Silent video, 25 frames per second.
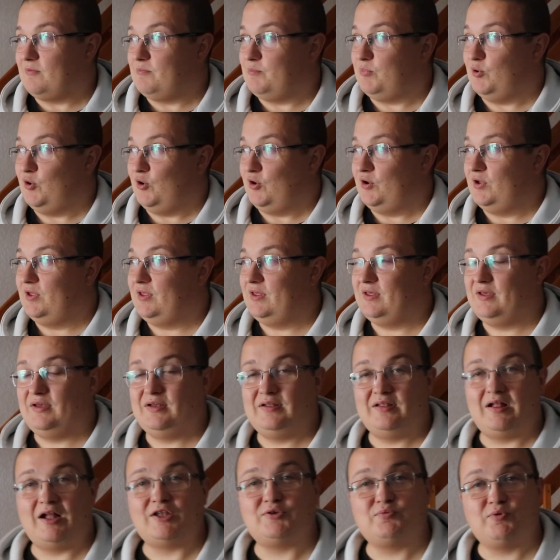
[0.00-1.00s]
But
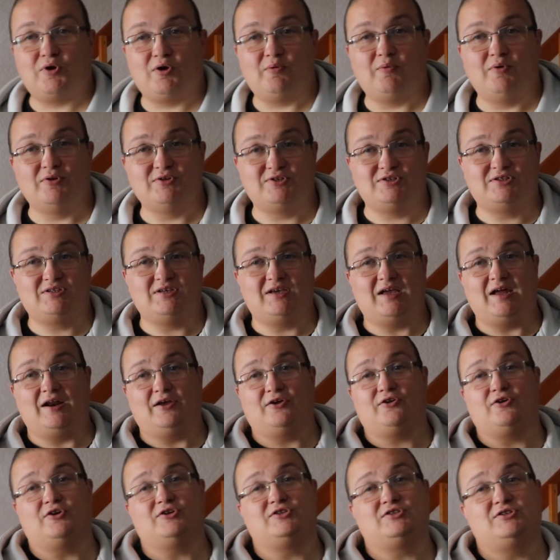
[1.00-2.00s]
that's what I wanted to get
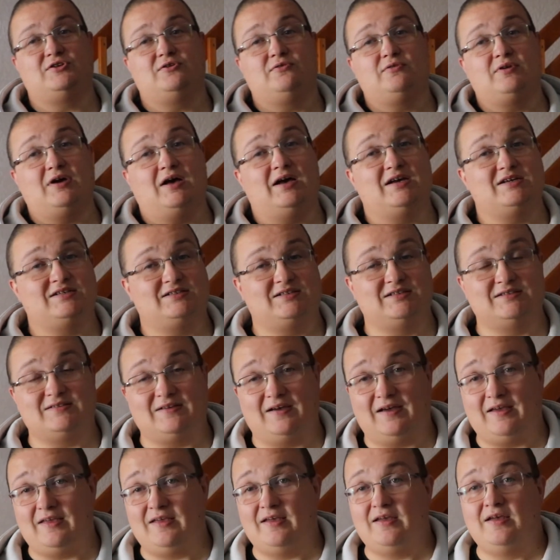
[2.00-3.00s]
across to you guys
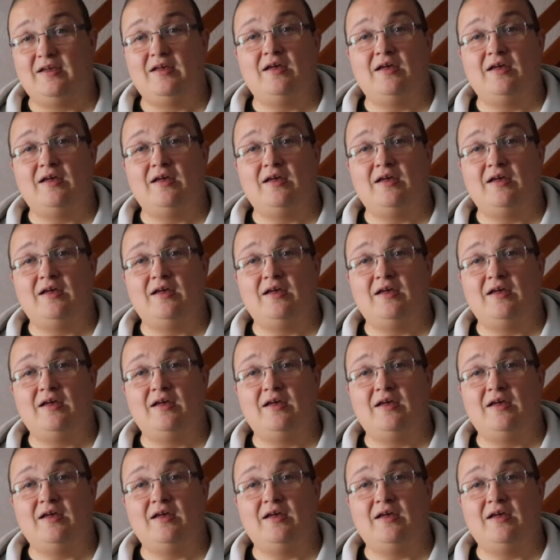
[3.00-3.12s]
today.